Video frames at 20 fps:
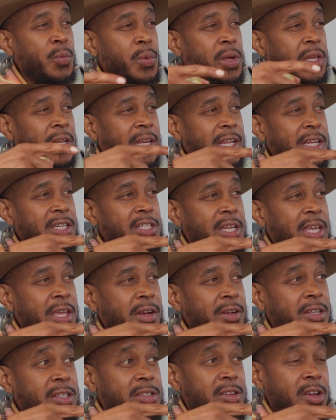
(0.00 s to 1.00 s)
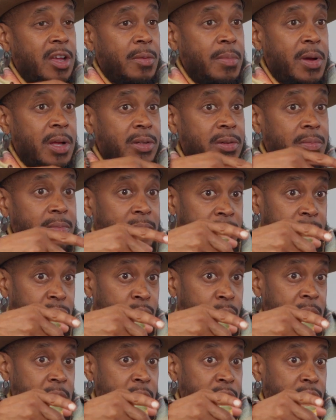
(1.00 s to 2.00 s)
in Willie Lynch letters. They talk about
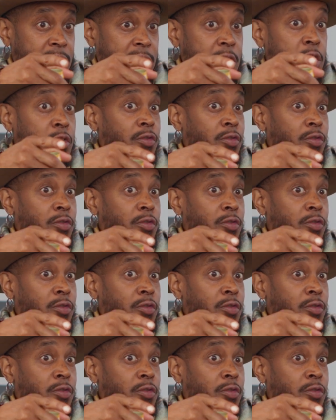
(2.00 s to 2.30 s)
300 years